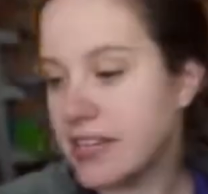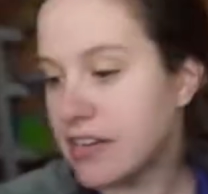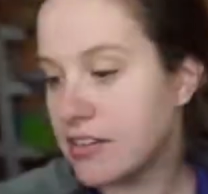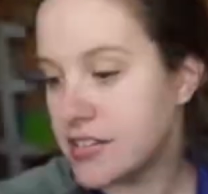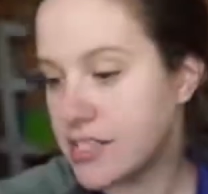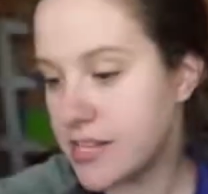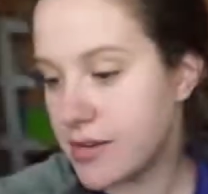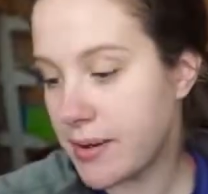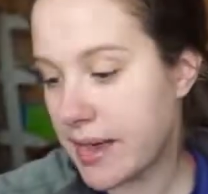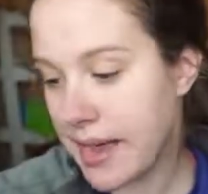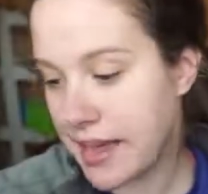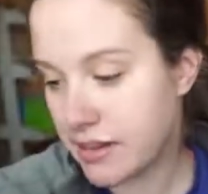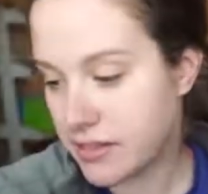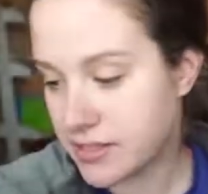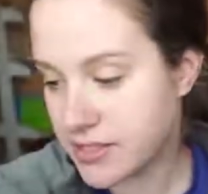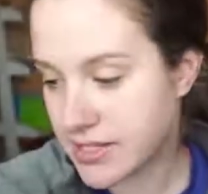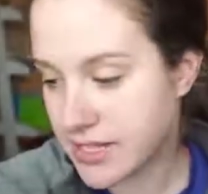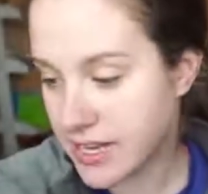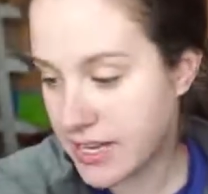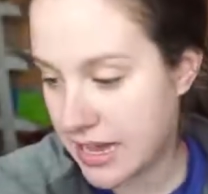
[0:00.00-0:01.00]
tells you
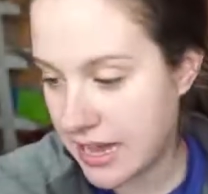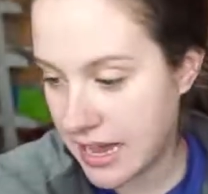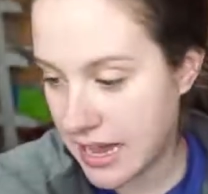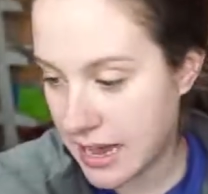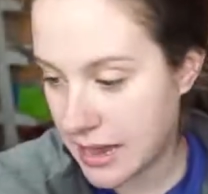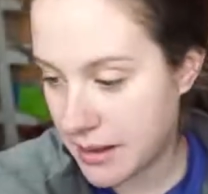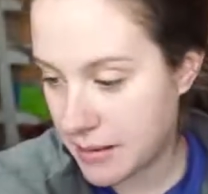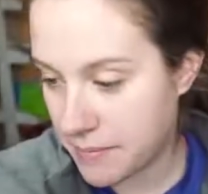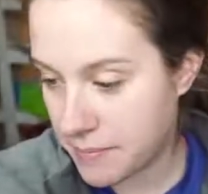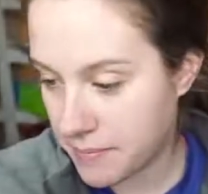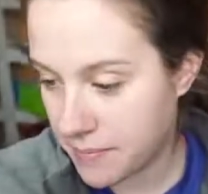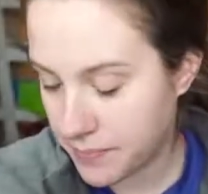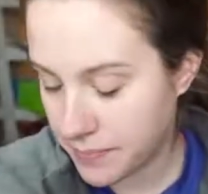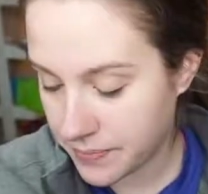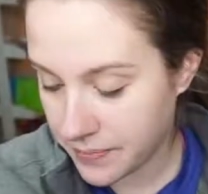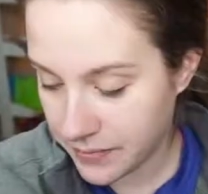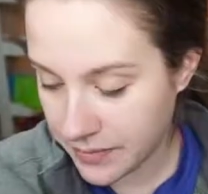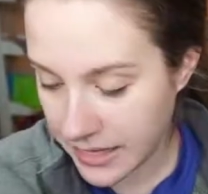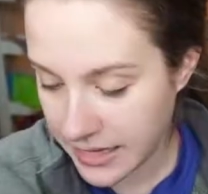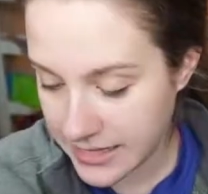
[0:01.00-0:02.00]
how to
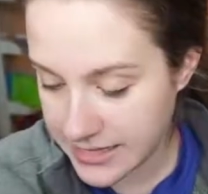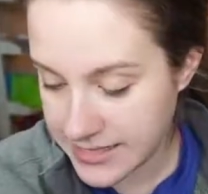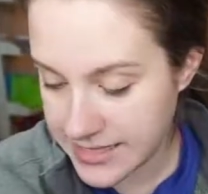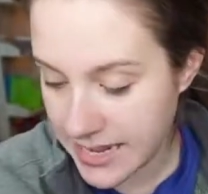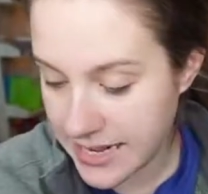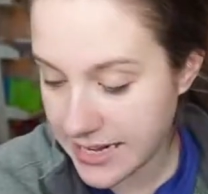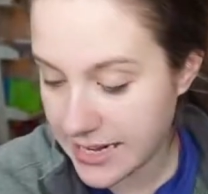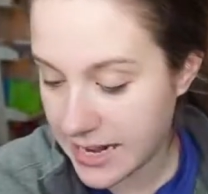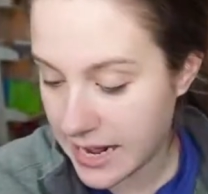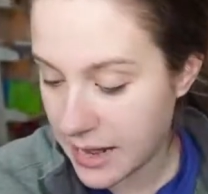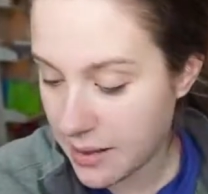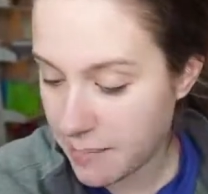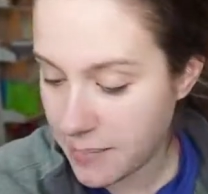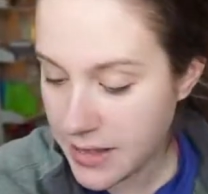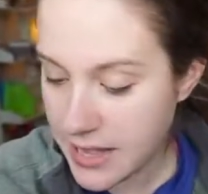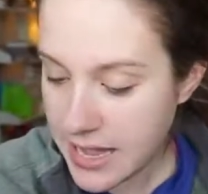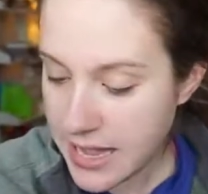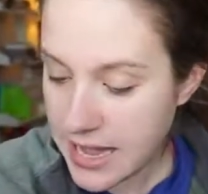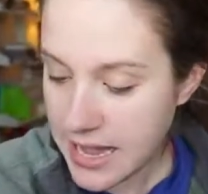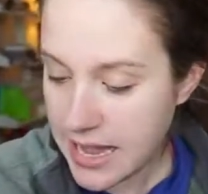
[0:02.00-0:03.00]
like set it up.
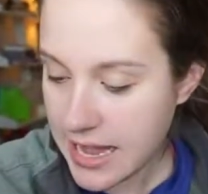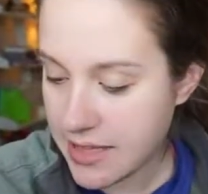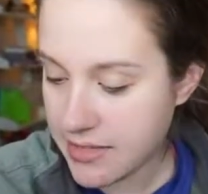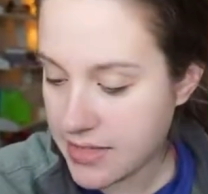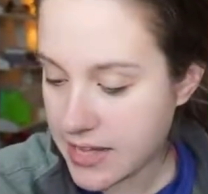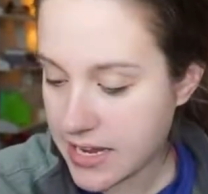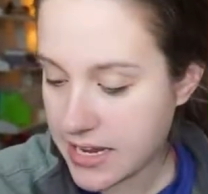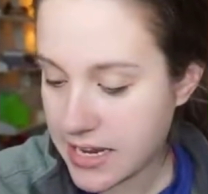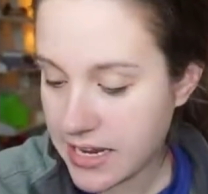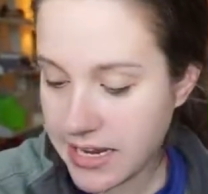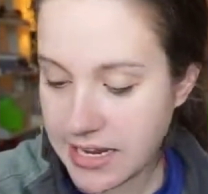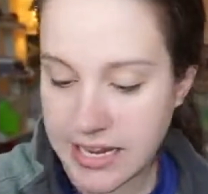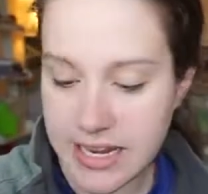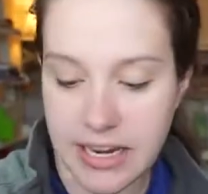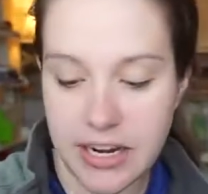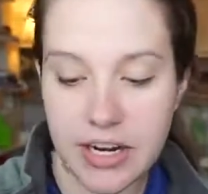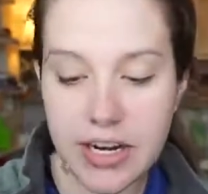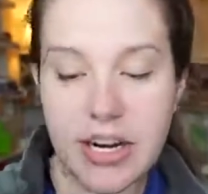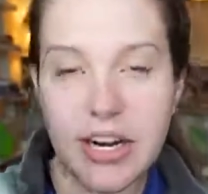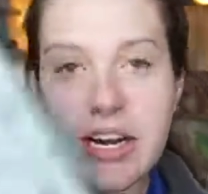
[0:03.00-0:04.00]
And then
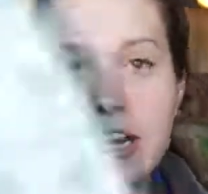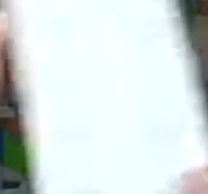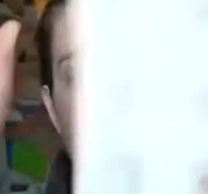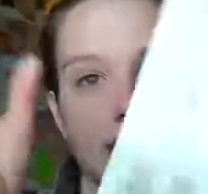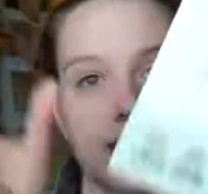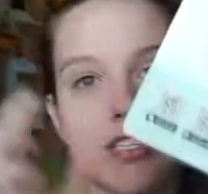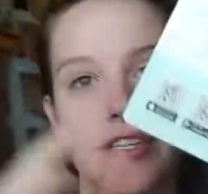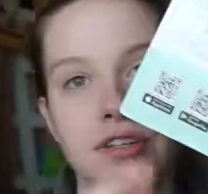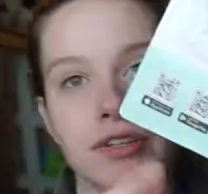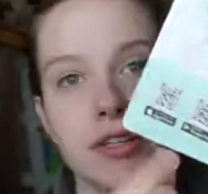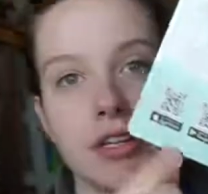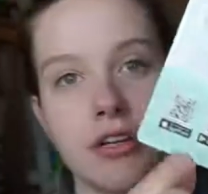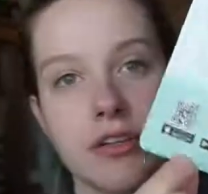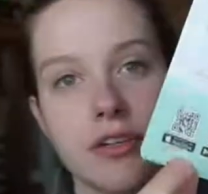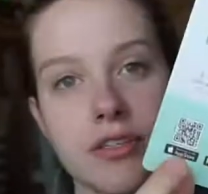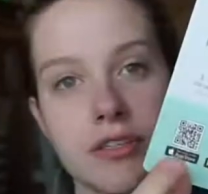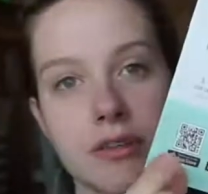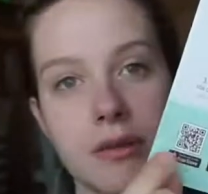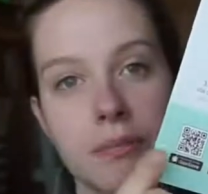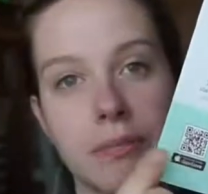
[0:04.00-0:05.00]
here is your
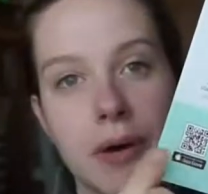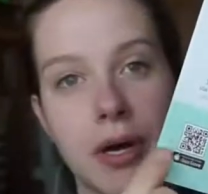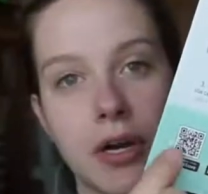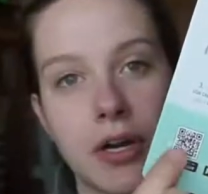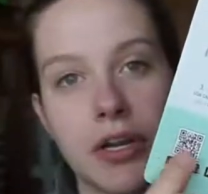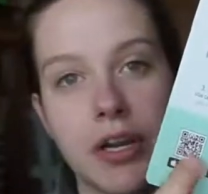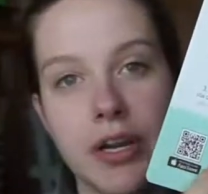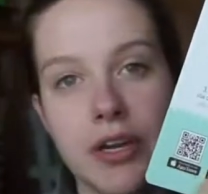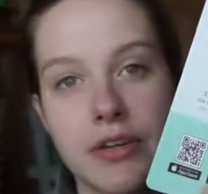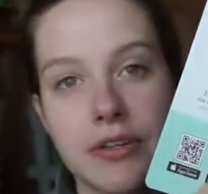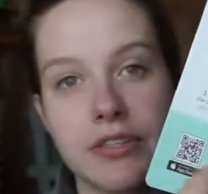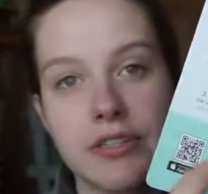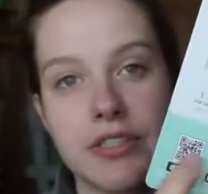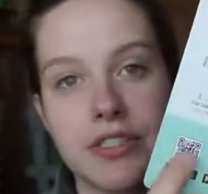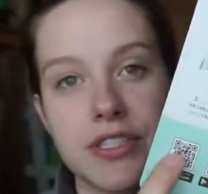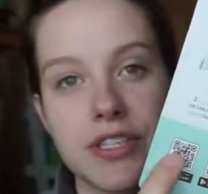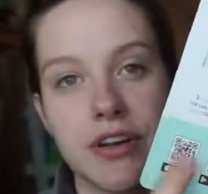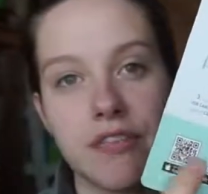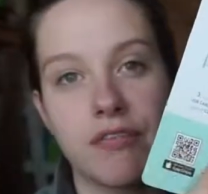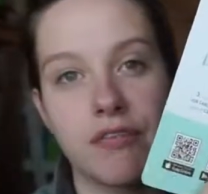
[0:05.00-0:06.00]
little
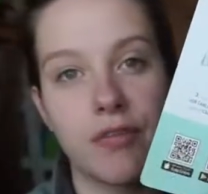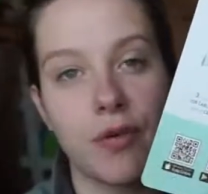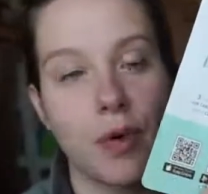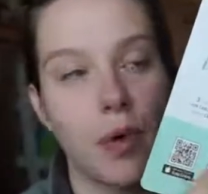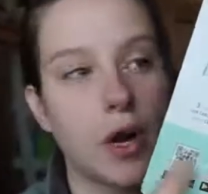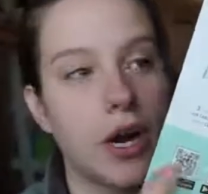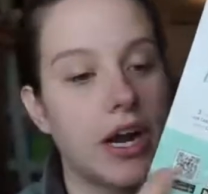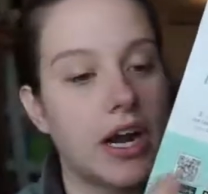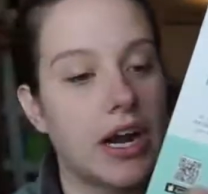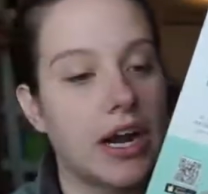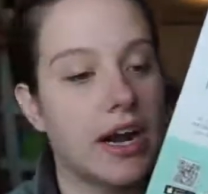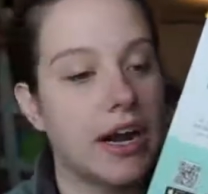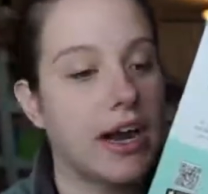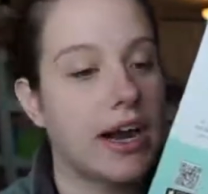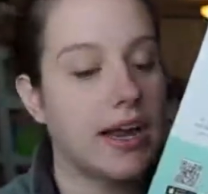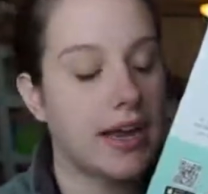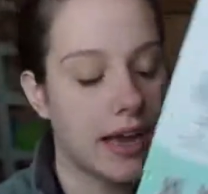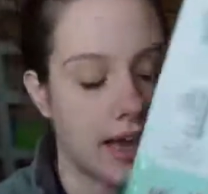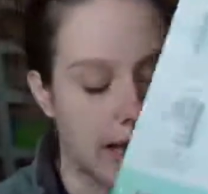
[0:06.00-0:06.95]
barcodes for